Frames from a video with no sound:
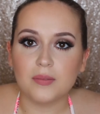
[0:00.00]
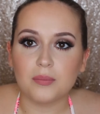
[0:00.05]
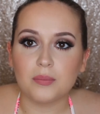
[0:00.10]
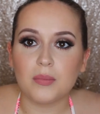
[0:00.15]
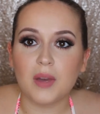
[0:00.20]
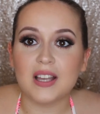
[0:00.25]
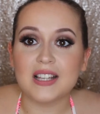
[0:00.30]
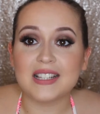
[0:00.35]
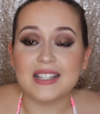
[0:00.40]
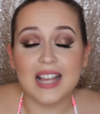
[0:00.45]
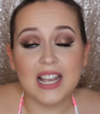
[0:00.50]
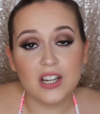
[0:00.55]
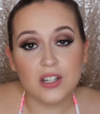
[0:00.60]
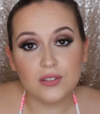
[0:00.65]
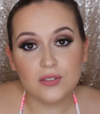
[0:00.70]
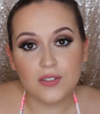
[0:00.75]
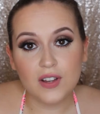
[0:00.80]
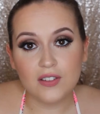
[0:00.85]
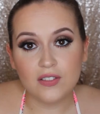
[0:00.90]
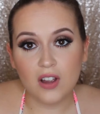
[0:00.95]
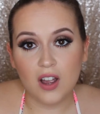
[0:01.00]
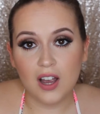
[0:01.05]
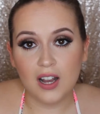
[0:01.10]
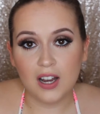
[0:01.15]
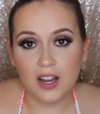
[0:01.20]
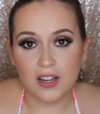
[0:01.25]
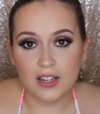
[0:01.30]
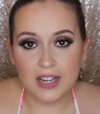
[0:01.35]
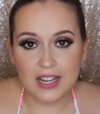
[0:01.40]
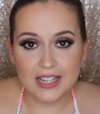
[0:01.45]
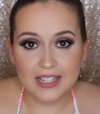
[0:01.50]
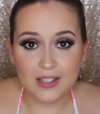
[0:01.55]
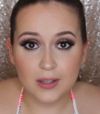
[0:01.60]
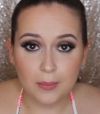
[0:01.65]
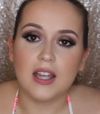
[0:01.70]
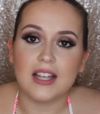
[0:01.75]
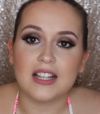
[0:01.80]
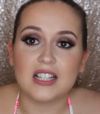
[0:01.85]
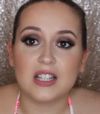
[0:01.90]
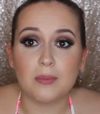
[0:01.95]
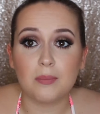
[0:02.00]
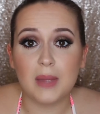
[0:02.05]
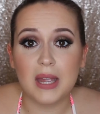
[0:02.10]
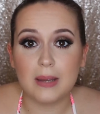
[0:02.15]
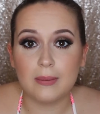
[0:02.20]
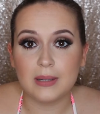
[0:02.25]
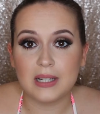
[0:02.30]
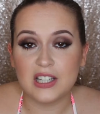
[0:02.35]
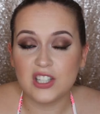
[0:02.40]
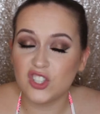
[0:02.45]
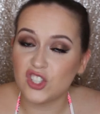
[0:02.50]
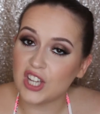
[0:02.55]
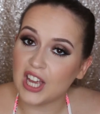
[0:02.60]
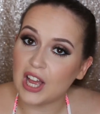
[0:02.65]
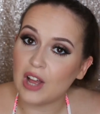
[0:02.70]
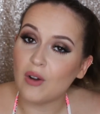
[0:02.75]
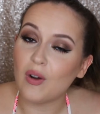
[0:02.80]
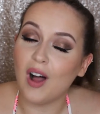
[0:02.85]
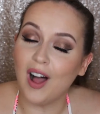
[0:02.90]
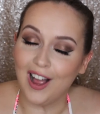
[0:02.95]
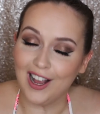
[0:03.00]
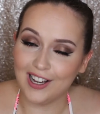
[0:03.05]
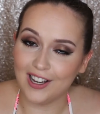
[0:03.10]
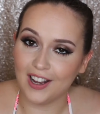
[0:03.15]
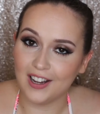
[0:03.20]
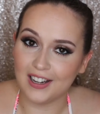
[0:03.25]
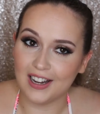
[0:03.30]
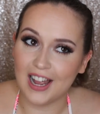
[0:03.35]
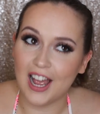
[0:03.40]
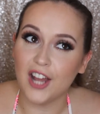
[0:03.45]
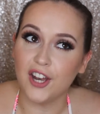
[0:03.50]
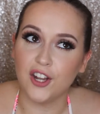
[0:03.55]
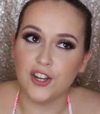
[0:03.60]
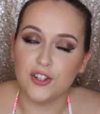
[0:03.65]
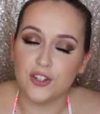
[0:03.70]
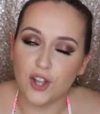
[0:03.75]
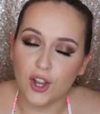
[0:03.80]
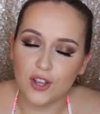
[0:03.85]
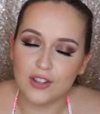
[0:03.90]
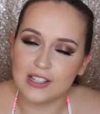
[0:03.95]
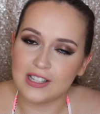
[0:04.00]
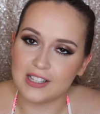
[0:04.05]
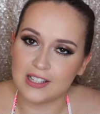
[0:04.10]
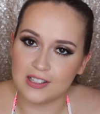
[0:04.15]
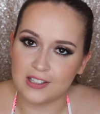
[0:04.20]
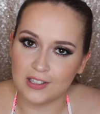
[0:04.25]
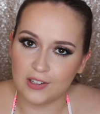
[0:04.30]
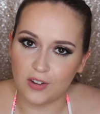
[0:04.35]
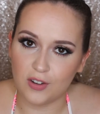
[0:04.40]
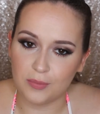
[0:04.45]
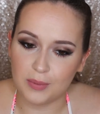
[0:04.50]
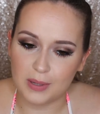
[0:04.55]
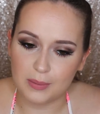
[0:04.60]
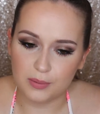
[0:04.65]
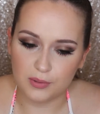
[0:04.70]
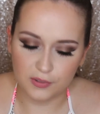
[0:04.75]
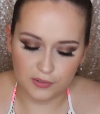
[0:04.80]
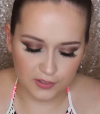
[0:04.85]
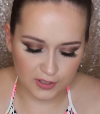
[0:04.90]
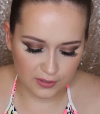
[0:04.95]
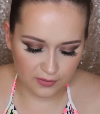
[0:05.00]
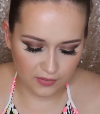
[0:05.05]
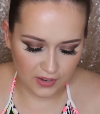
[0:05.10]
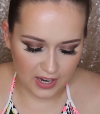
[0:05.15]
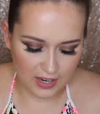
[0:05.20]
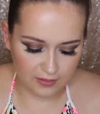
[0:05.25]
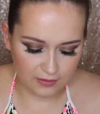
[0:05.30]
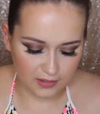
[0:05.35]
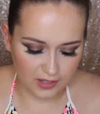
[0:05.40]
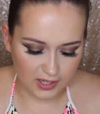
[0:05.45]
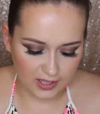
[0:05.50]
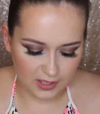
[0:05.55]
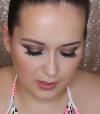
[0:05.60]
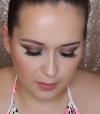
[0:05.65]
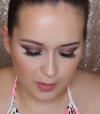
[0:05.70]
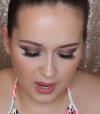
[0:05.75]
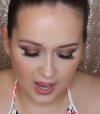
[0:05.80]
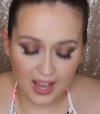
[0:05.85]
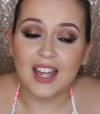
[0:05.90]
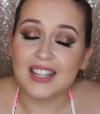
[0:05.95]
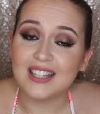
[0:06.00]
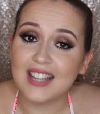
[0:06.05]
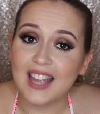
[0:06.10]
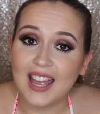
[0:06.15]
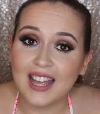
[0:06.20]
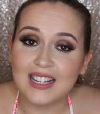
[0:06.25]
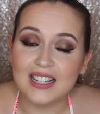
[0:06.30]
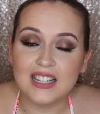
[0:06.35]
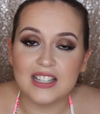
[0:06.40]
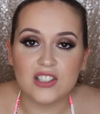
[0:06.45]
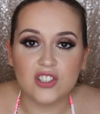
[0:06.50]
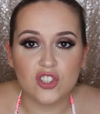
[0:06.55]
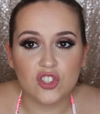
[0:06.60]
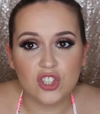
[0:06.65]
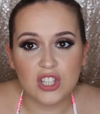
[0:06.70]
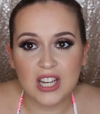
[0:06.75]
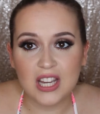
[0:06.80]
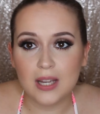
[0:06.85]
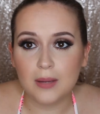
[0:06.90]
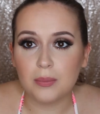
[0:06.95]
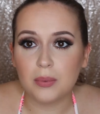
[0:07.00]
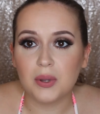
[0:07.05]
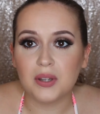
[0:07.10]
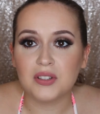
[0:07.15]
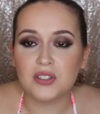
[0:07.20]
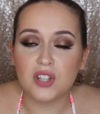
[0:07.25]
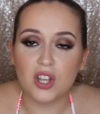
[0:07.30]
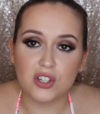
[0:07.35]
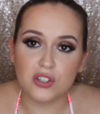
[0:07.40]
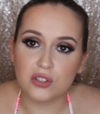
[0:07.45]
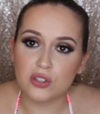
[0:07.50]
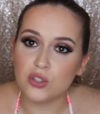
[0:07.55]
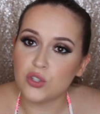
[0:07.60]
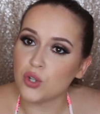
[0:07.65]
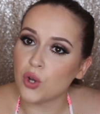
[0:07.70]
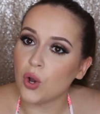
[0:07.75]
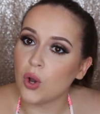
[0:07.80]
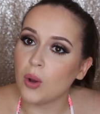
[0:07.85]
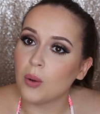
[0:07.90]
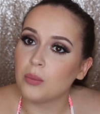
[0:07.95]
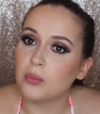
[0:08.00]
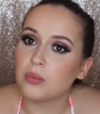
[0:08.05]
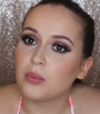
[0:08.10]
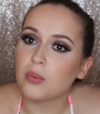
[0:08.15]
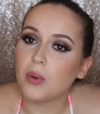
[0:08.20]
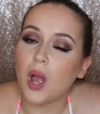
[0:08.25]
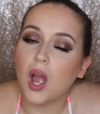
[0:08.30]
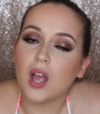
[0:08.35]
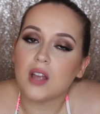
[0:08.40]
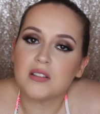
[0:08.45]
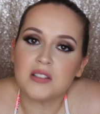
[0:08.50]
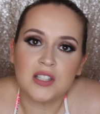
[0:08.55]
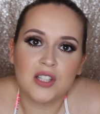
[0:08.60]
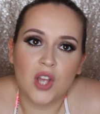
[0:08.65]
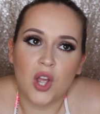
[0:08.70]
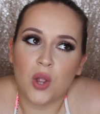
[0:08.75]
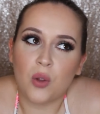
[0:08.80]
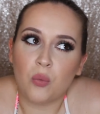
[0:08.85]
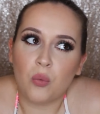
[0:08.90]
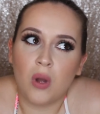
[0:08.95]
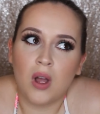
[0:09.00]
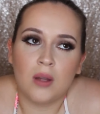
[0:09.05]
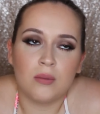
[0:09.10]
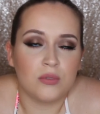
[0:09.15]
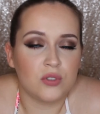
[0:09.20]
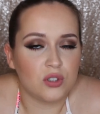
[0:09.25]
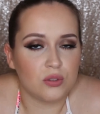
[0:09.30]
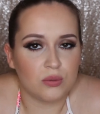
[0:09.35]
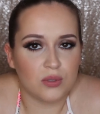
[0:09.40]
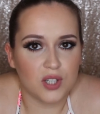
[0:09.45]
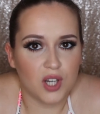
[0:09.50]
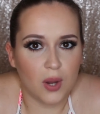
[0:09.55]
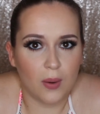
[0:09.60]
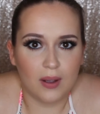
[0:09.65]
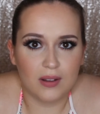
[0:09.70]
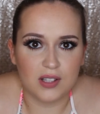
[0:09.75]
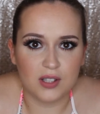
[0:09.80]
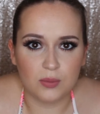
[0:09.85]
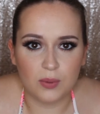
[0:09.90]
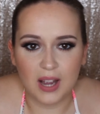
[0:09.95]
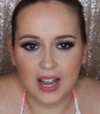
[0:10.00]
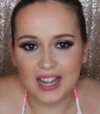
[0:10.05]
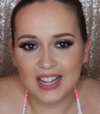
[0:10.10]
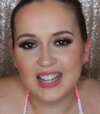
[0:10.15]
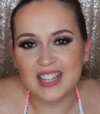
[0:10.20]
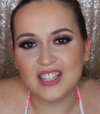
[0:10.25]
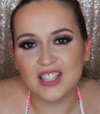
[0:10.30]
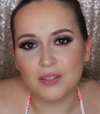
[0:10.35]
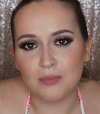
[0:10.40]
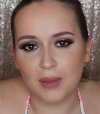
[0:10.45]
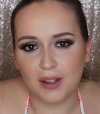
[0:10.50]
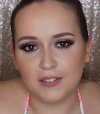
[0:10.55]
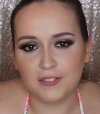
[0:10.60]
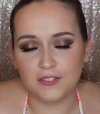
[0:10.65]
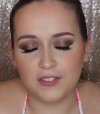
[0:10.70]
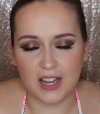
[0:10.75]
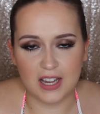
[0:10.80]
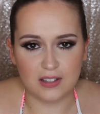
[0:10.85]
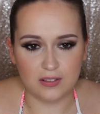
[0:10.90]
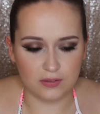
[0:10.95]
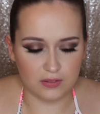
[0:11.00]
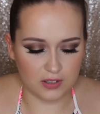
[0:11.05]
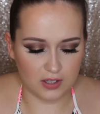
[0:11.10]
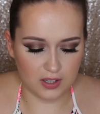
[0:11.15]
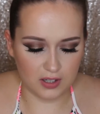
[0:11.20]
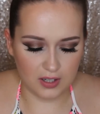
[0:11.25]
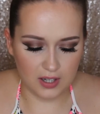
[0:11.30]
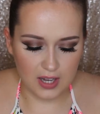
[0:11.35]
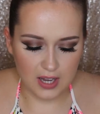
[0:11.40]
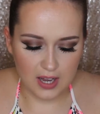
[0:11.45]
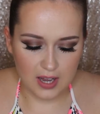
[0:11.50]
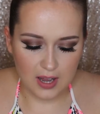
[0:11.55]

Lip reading: My second favourite eyeliner is the Maybelline Gel Eyeliner, and I know this is a lot of people's favourites, but again, it's cheap, does the job, so why would you want to go elsewhere? It is my favourite.